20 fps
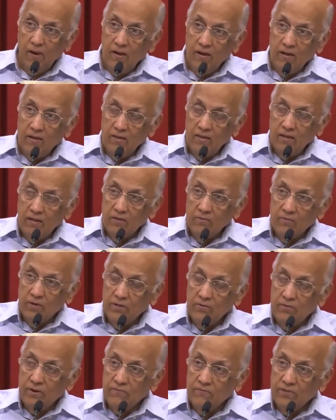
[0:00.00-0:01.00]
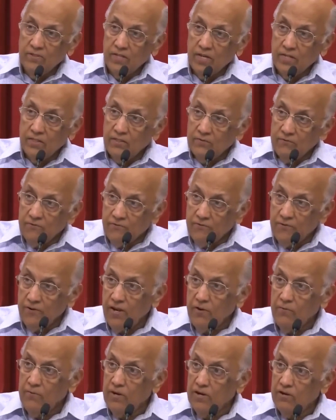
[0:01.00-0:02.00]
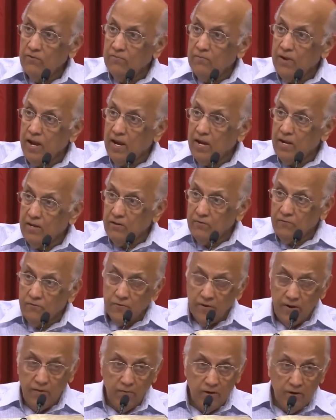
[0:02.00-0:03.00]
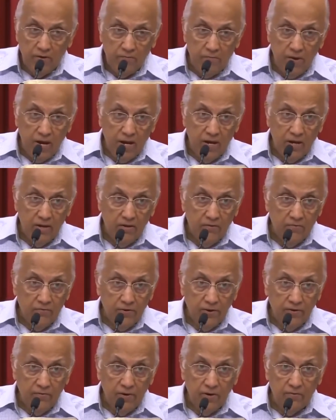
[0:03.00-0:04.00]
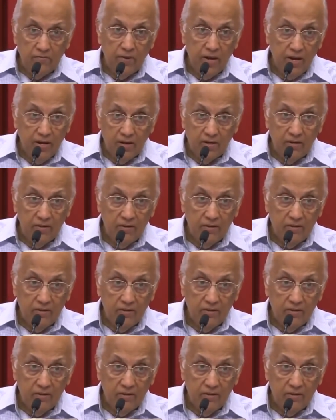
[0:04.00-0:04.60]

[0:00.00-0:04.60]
And they're the one who emphasized the free will of man, the free will of man, the free will of man.